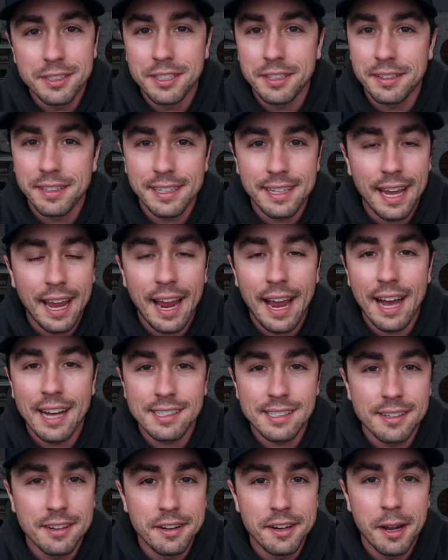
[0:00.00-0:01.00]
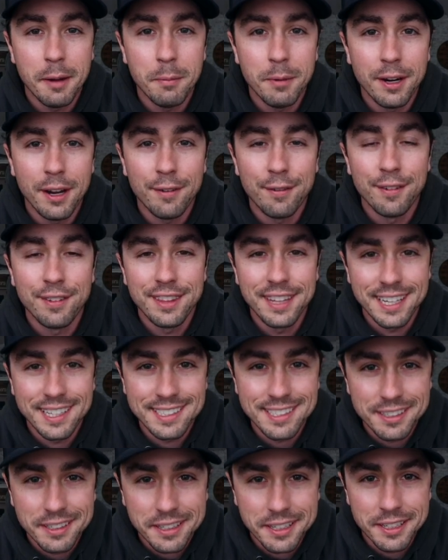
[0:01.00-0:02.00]
you can cast, there are a number of different
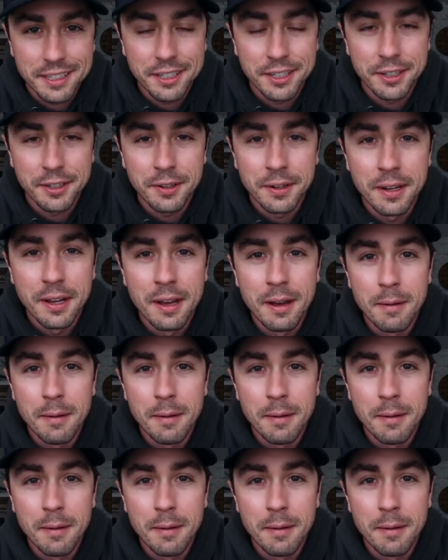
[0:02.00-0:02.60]
things you can do,